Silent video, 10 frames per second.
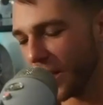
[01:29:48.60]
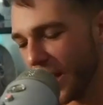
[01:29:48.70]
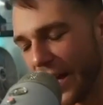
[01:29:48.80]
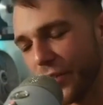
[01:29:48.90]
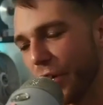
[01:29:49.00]

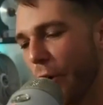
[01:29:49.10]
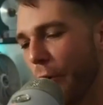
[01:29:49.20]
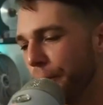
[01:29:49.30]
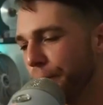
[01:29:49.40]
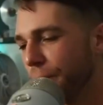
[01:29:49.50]

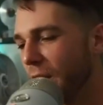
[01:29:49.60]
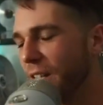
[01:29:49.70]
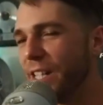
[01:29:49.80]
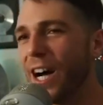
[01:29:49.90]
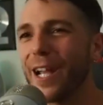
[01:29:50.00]
So
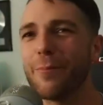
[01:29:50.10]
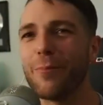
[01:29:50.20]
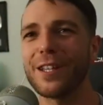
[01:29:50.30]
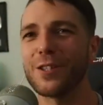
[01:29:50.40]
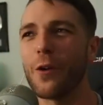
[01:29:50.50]
Doug
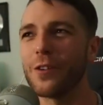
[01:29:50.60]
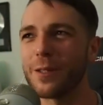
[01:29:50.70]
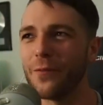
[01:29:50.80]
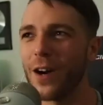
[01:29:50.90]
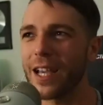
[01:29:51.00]
brings over some
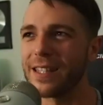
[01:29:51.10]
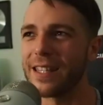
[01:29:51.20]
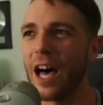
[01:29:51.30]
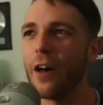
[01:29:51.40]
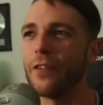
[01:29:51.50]
fucking
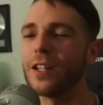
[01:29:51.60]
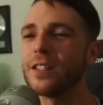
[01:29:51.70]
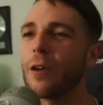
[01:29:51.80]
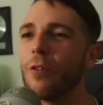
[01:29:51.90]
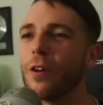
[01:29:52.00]
salvia, and he's
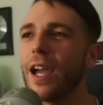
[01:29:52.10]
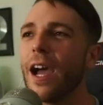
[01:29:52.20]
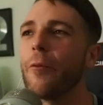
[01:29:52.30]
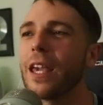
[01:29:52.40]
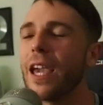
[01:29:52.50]
like, well, yeah,
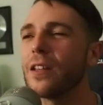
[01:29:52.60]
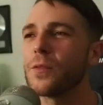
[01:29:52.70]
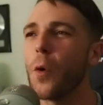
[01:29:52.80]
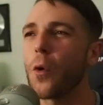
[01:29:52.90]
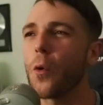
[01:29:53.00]
we can't
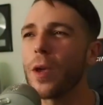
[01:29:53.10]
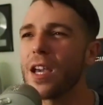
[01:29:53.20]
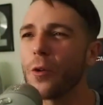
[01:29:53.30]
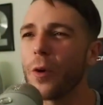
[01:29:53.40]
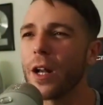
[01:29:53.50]
smoke weed
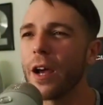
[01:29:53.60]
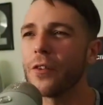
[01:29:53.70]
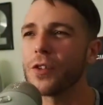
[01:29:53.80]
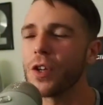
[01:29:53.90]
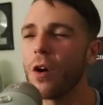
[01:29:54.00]
or whatever,
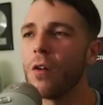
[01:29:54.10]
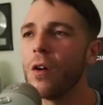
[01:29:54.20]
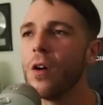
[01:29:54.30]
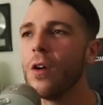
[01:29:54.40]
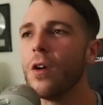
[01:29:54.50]
so
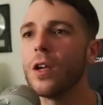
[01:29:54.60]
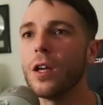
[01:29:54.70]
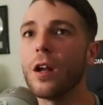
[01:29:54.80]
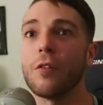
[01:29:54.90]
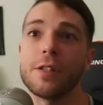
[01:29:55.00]
you
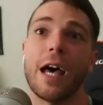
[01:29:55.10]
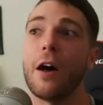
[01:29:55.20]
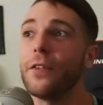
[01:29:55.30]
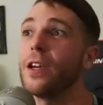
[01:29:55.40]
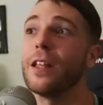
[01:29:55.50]
know,
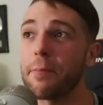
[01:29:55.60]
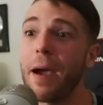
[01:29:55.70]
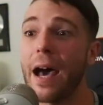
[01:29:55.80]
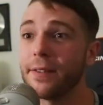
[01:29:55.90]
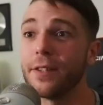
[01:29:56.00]
salvia like
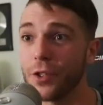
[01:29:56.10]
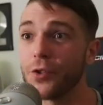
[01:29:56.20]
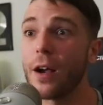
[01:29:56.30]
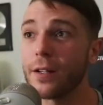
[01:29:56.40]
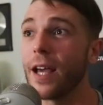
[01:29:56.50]
passes a
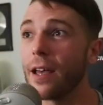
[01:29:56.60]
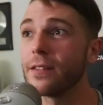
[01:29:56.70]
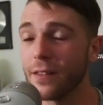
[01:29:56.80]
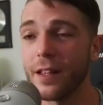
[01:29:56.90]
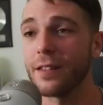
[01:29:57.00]
drug test,
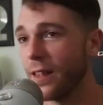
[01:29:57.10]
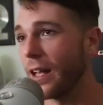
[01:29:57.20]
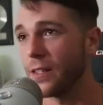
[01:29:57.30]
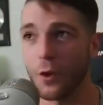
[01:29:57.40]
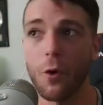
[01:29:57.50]
and that's the
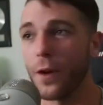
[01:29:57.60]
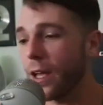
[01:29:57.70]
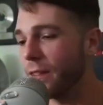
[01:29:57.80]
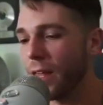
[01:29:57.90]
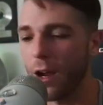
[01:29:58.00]
whole fucking
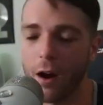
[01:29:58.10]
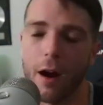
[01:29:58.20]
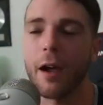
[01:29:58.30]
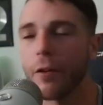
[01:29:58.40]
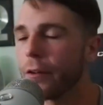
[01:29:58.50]
thing. All right,
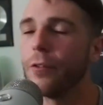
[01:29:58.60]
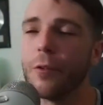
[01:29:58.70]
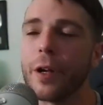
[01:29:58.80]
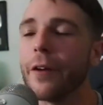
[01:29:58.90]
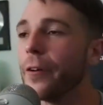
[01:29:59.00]
well, cool,
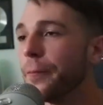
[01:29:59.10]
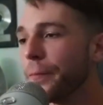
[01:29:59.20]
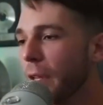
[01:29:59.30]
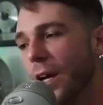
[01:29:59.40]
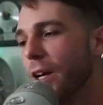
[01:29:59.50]
whatever.
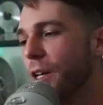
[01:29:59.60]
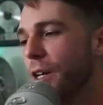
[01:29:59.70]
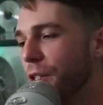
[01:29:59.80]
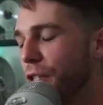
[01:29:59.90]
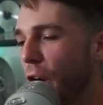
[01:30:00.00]

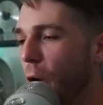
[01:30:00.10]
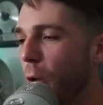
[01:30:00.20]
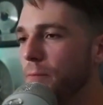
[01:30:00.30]
So